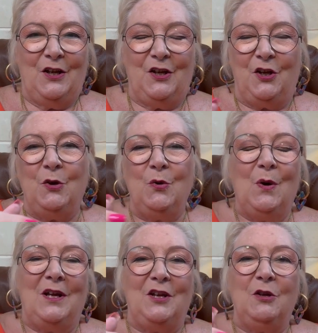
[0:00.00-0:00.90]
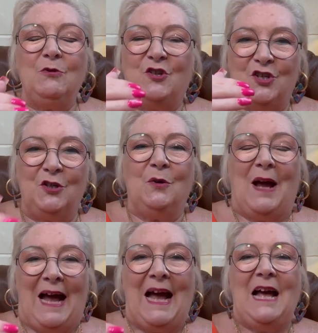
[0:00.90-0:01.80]
You do
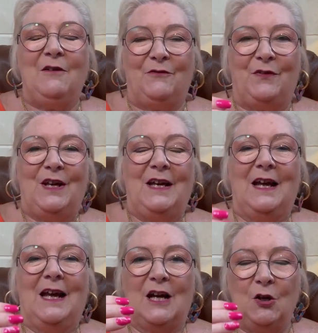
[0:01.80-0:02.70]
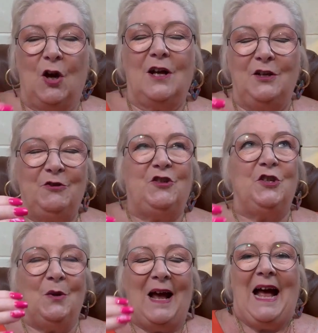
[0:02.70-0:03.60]
have
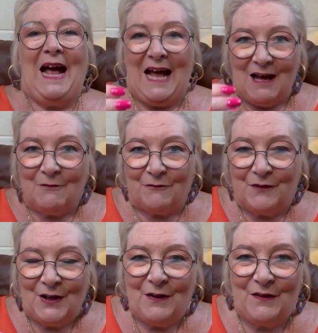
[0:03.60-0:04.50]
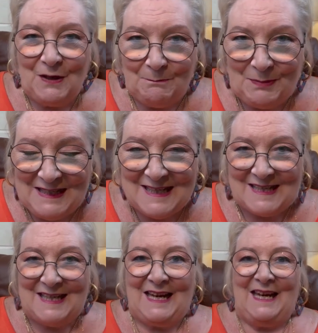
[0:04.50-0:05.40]
the
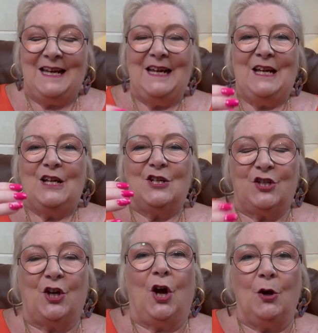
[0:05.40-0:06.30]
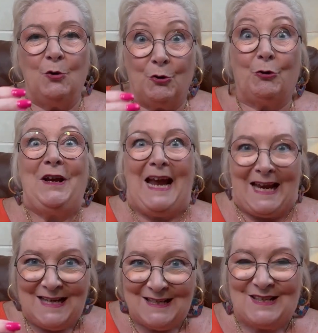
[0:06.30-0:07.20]
ability to
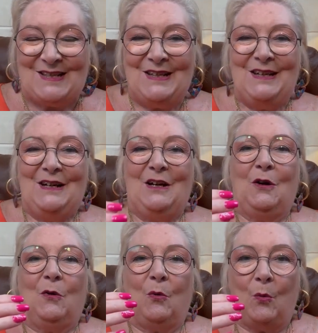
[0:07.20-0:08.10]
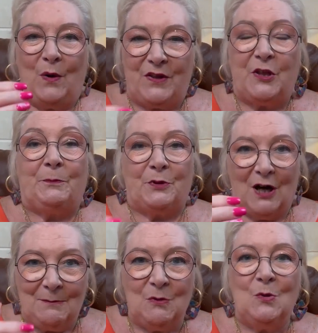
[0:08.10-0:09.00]
co-create with the
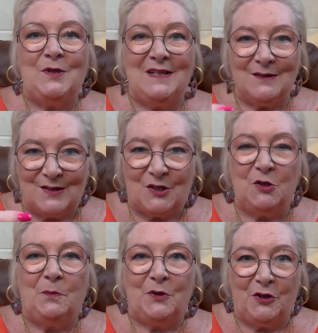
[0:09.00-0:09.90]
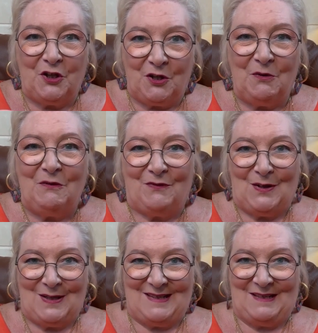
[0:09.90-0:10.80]
primordial soup of the
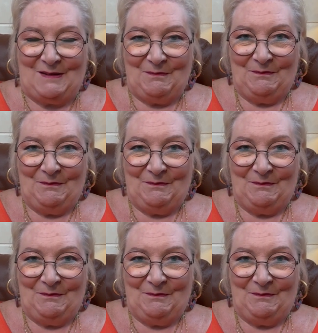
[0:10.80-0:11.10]
universe.